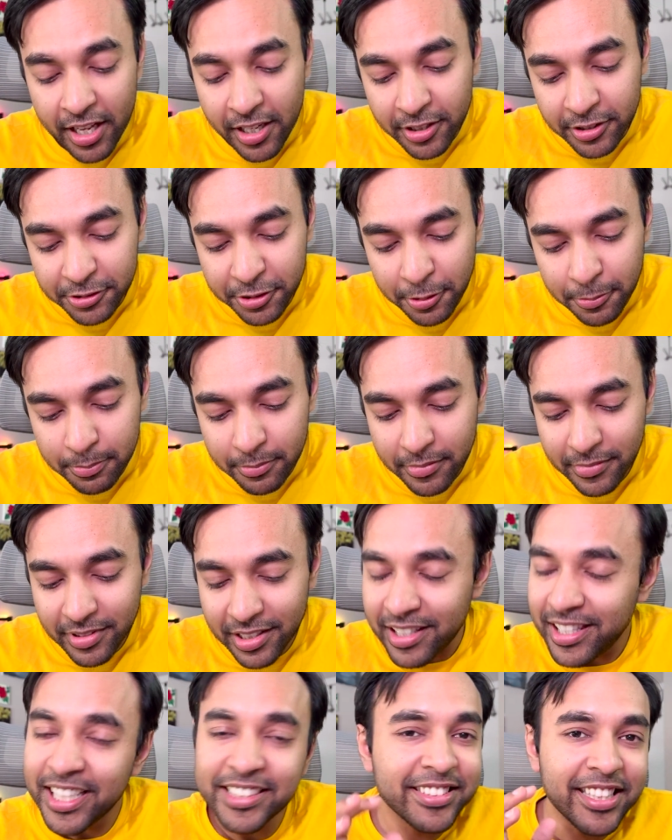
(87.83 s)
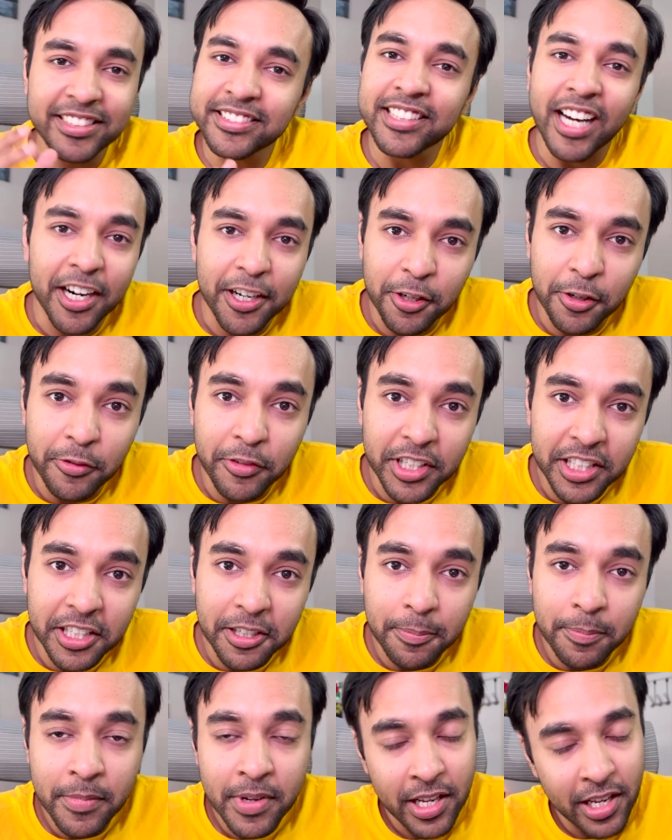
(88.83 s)
So let's get started over there.
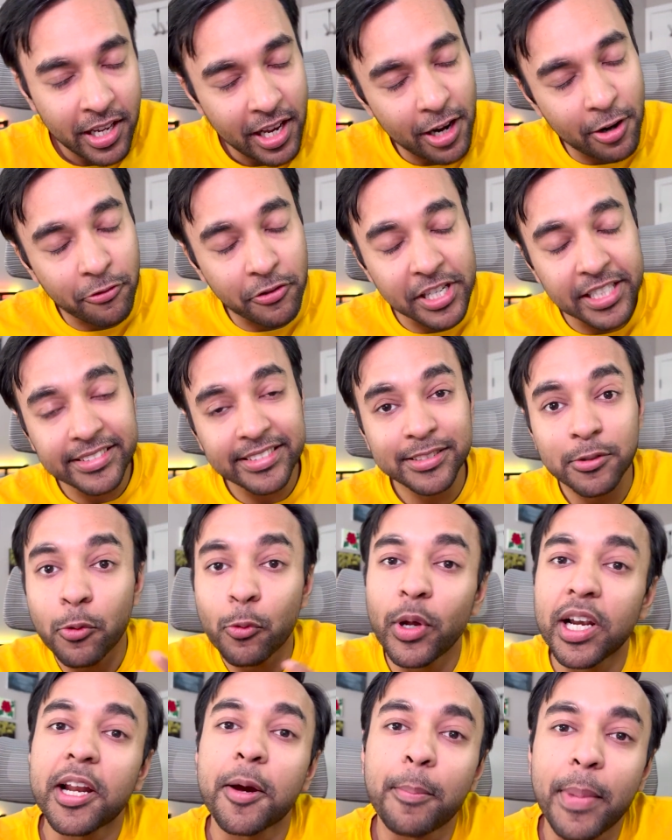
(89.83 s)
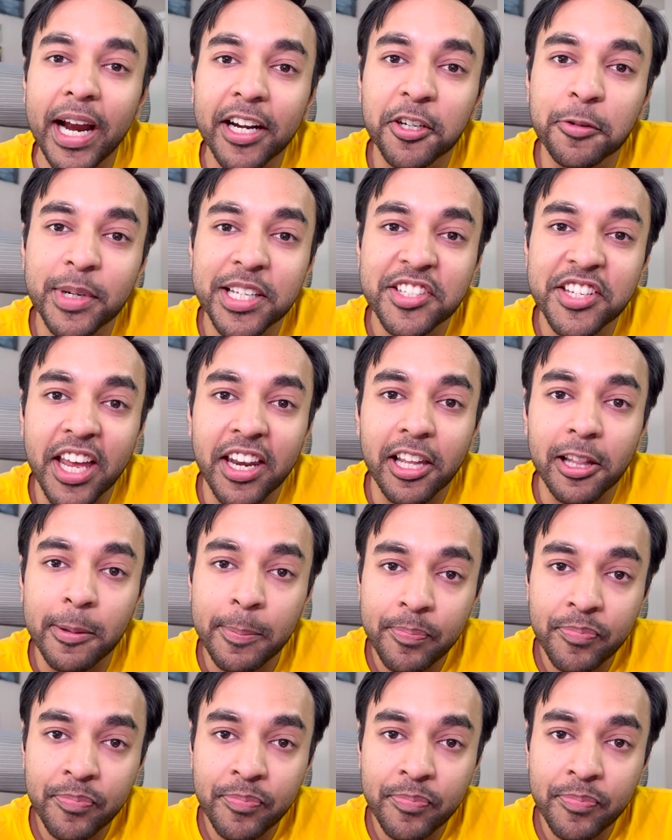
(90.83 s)
Hello friends, welcome back to my channel.